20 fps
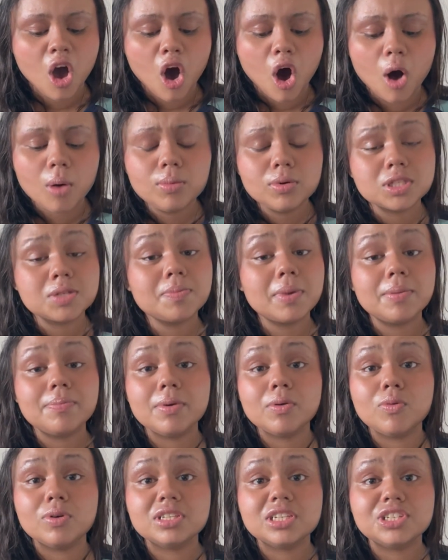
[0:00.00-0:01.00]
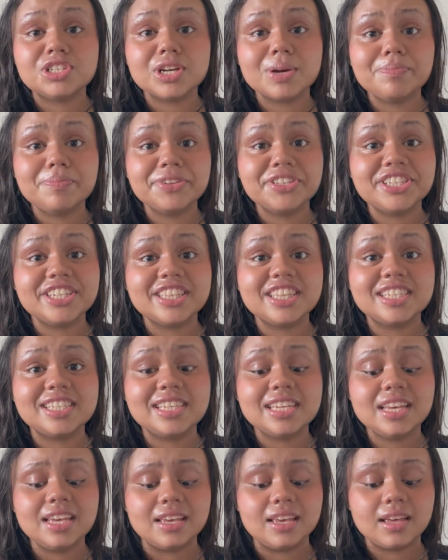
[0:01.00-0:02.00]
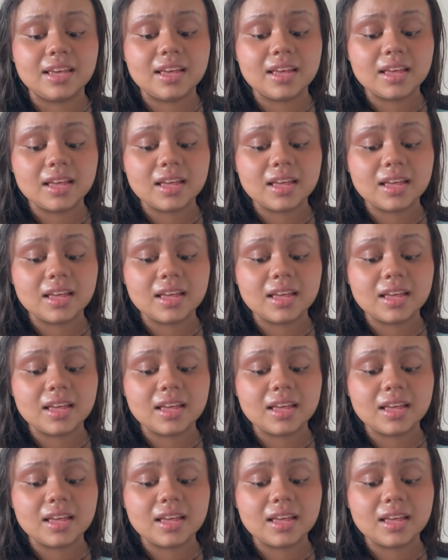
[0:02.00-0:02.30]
almost made me want to jump into the sea.